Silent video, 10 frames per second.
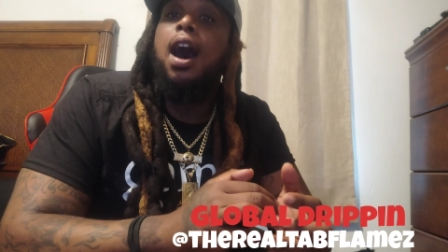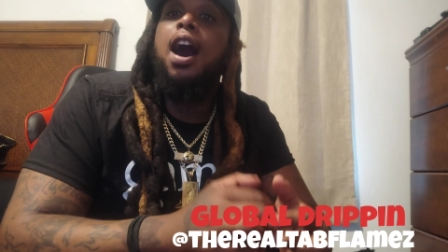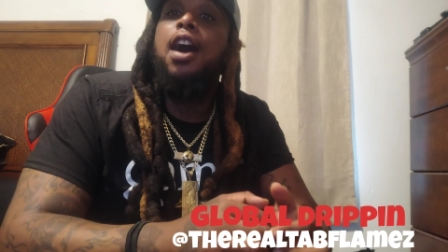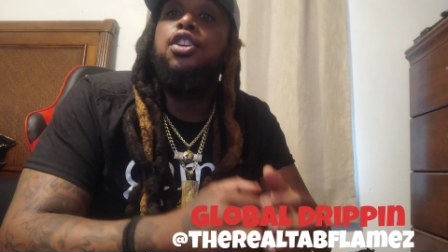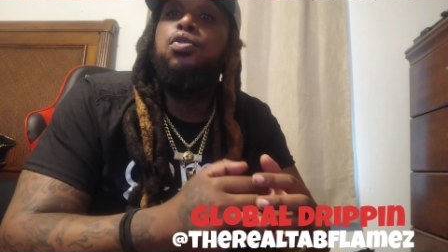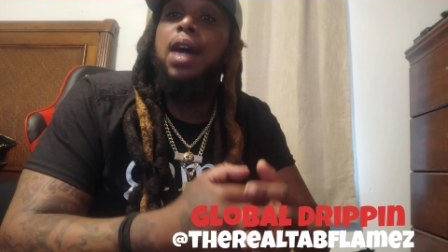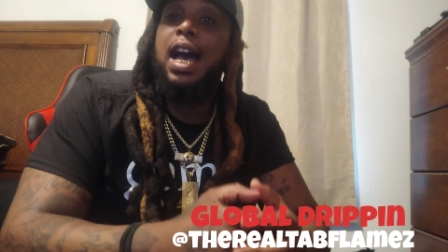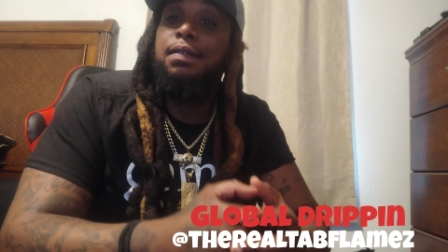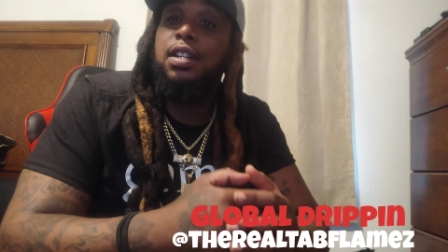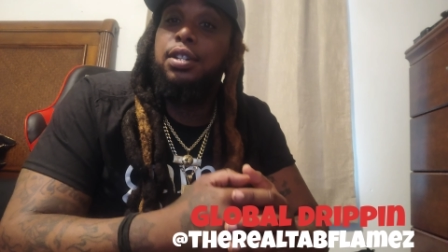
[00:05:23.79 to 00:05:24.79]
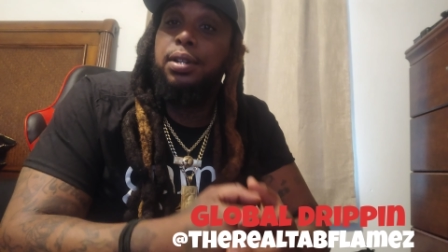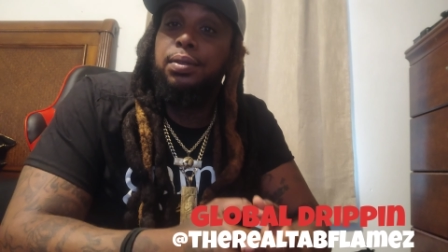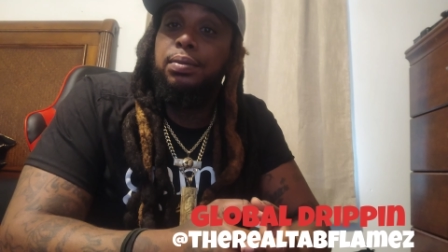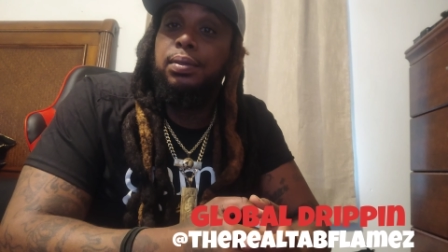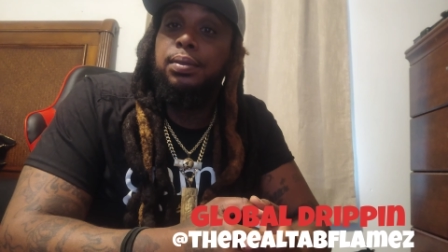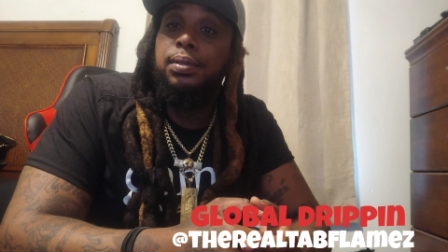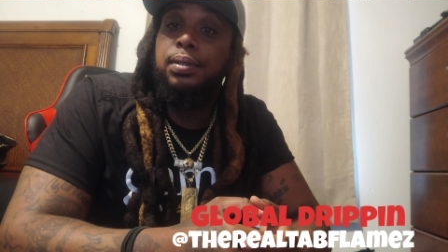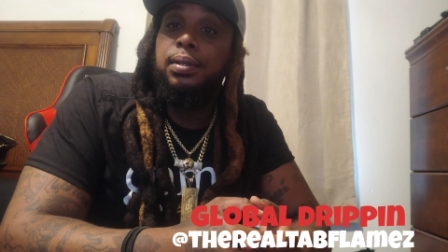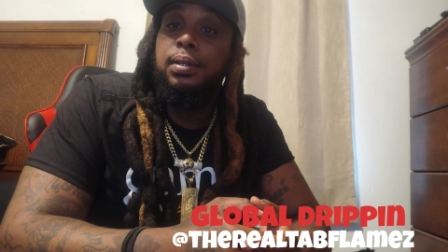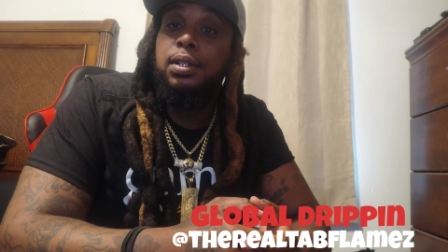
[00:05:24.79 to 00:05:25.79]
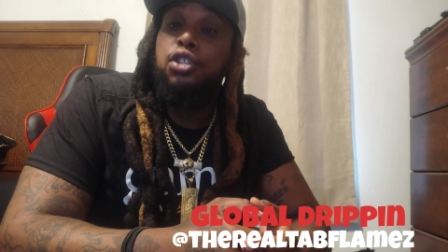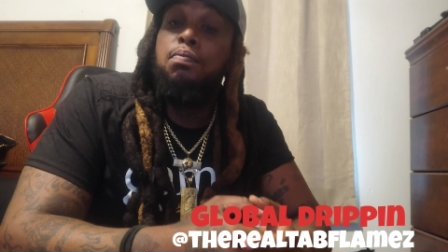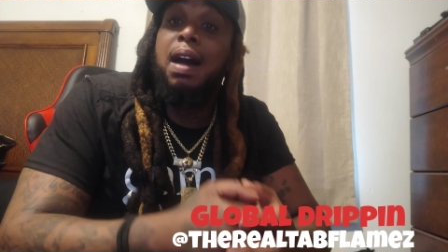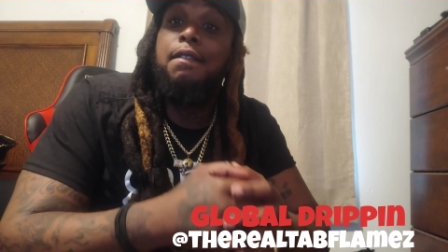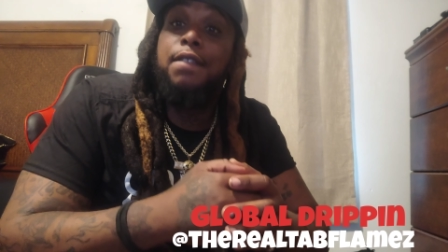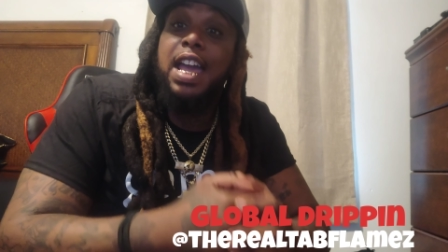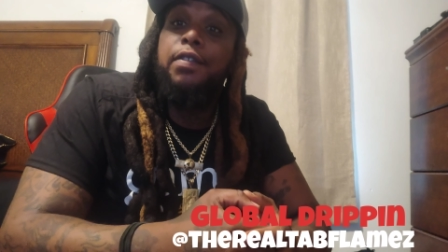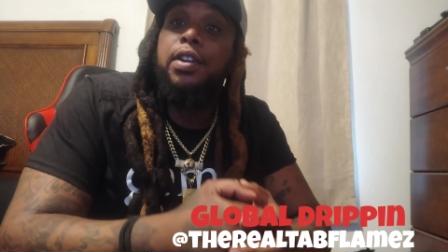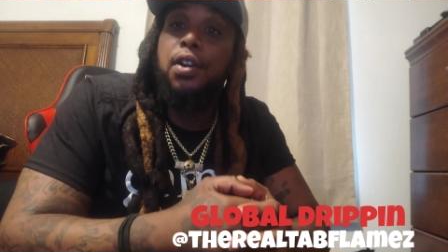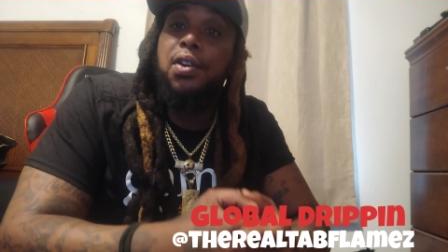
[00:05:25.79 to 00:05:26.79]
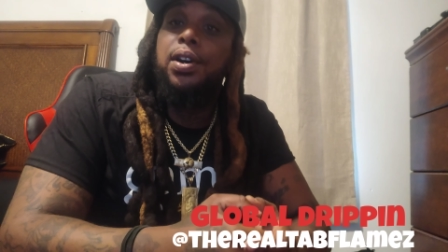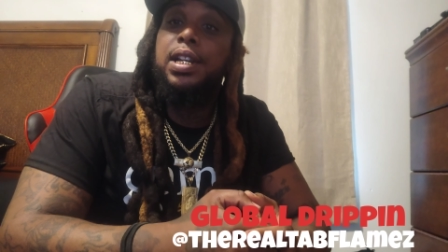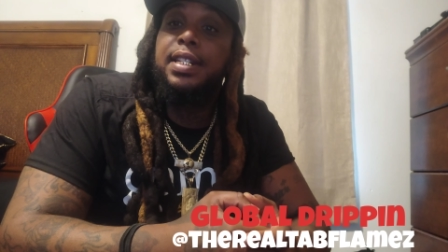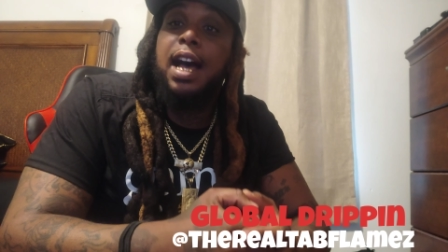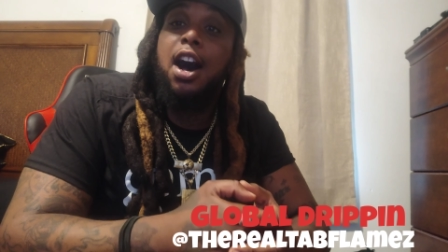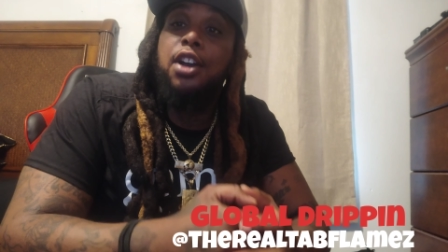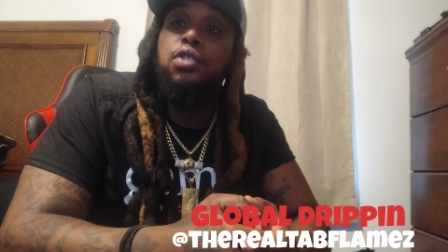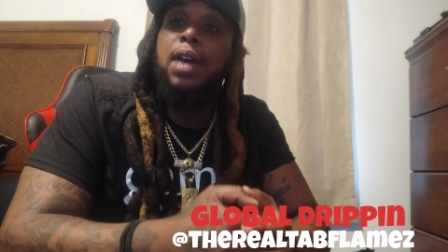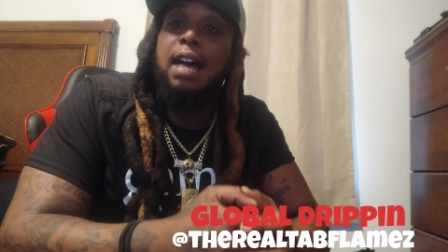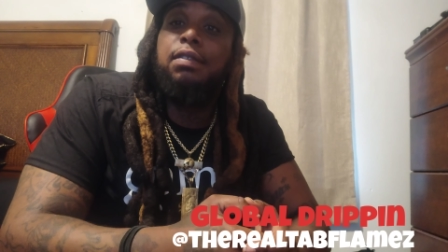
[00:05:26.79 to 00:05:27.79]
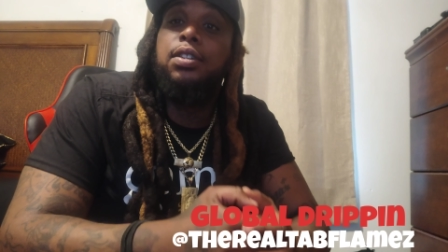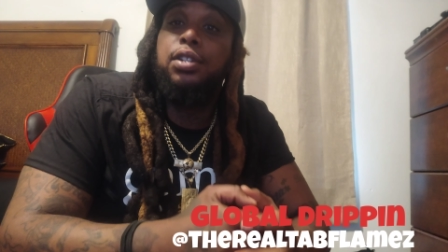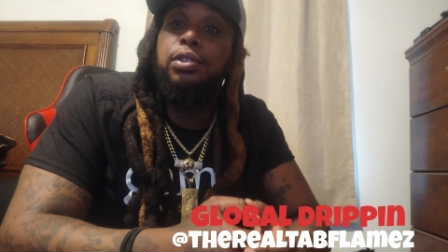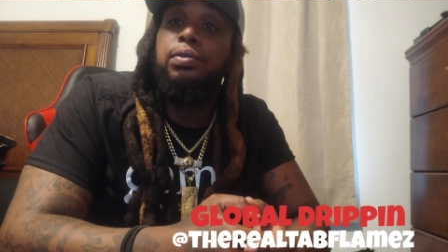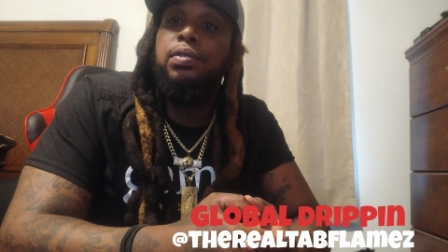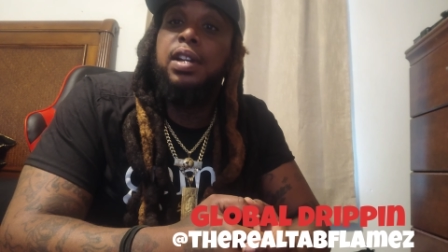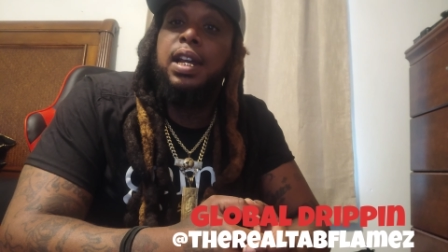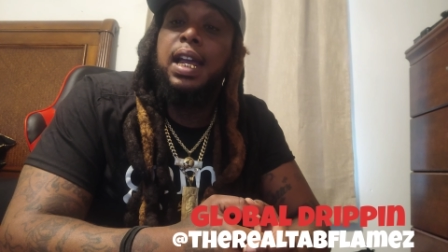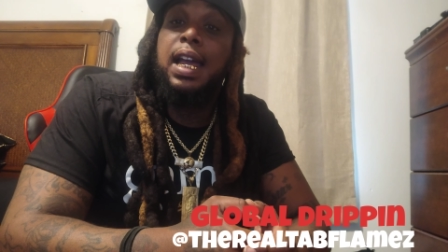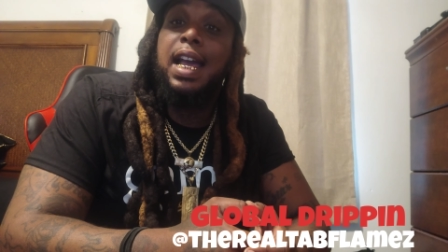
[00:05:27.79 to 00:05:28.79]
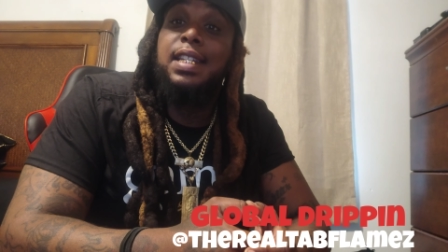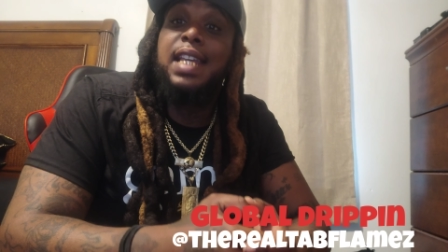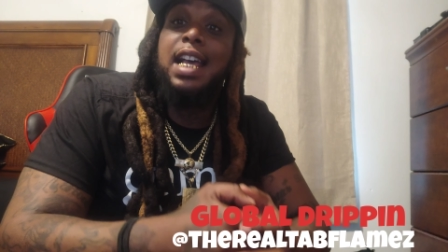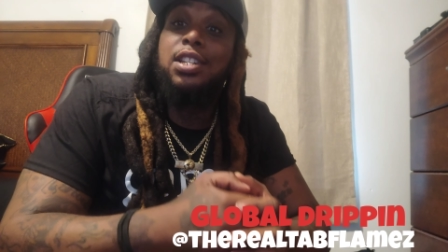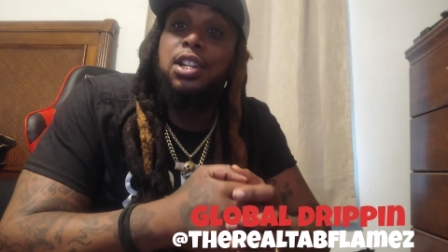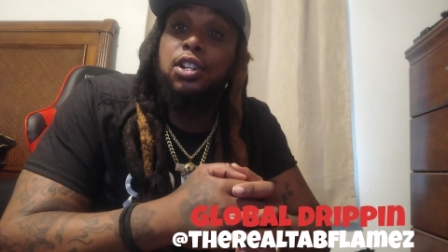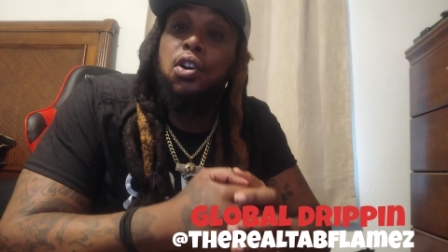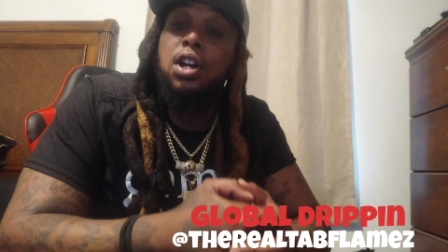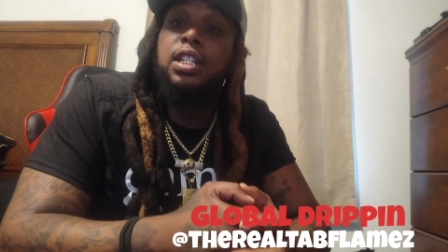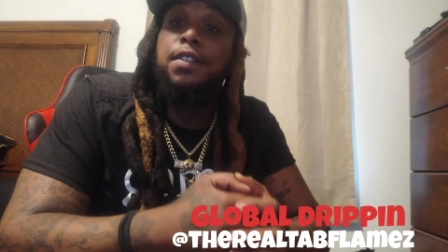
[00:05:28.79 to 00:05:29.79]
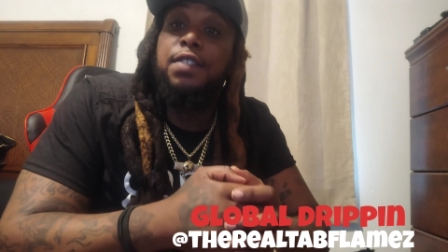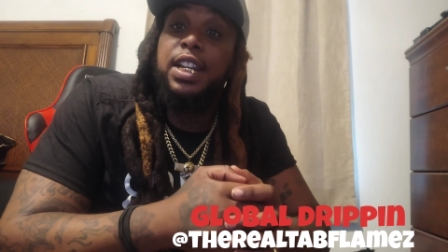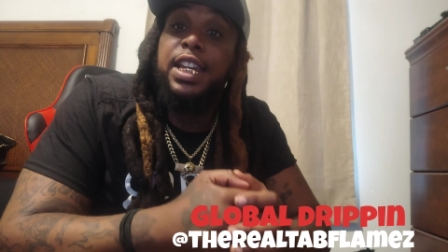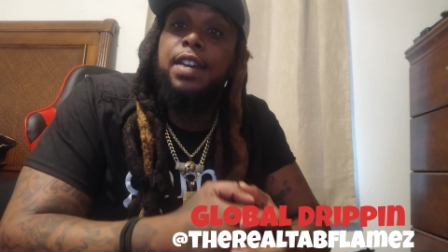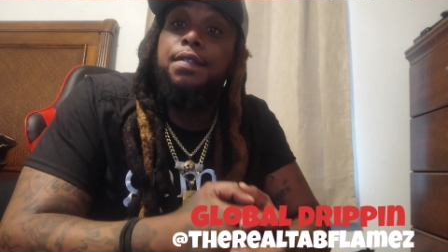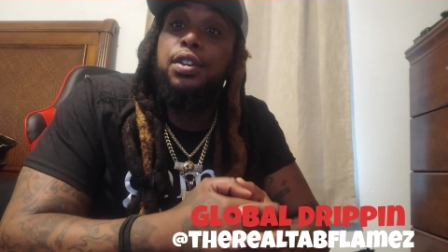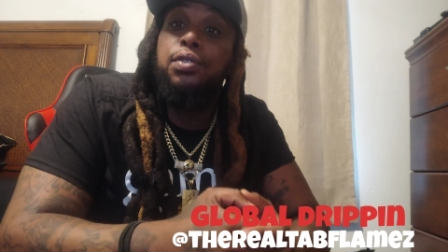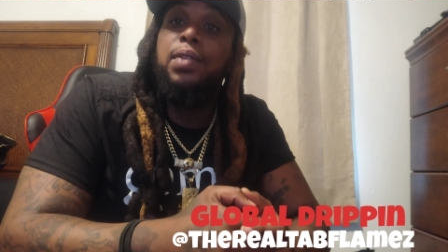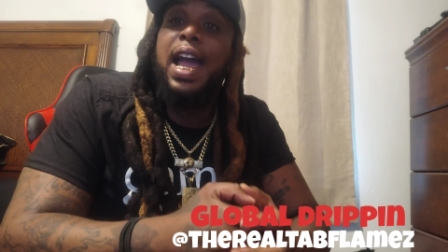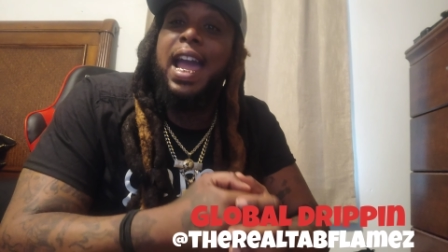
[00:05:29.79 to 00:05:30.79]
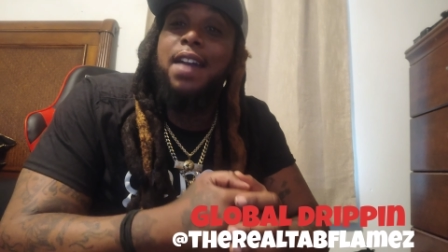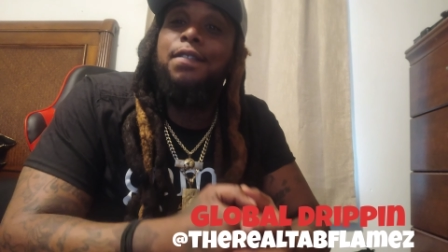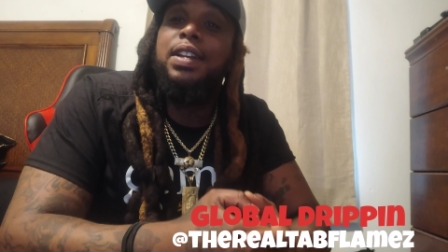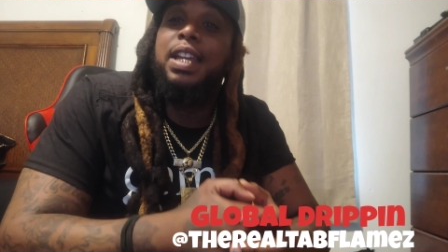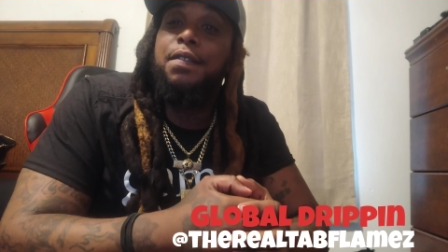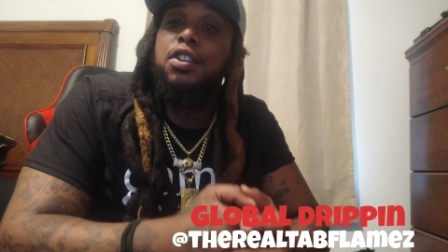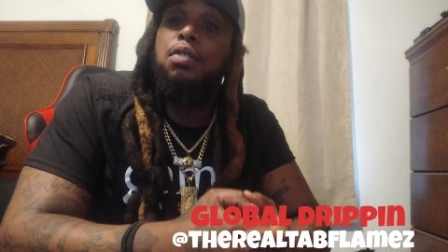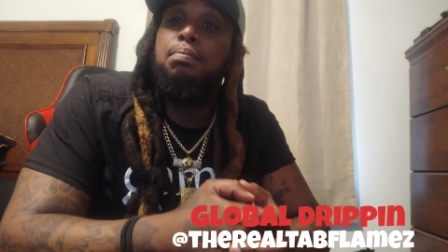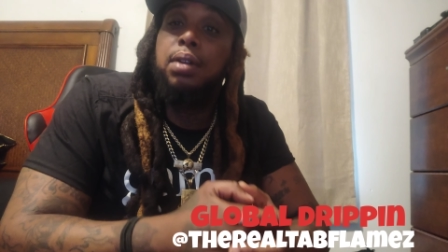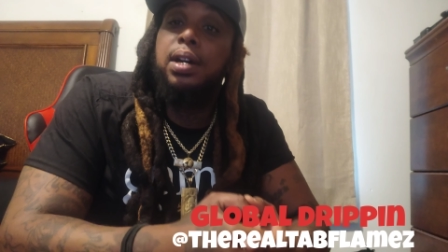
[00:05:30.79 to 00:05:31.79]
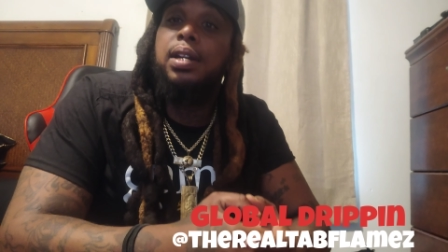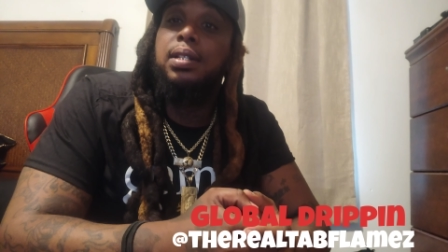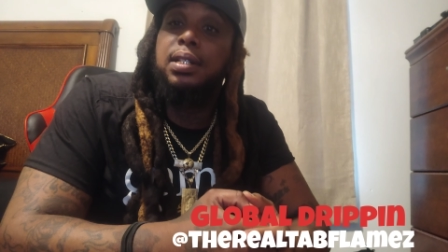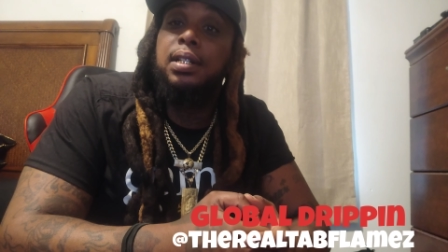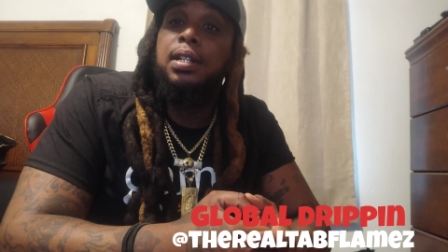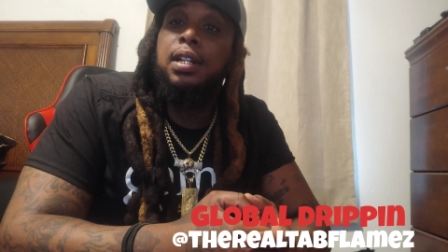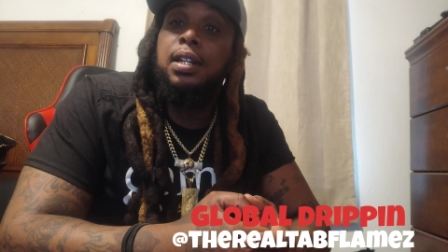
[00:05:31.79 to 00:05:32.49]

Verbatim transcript: All you have to do, you my favorite artist, all you have to do is ask the Lord to forgive you and forgive your brothers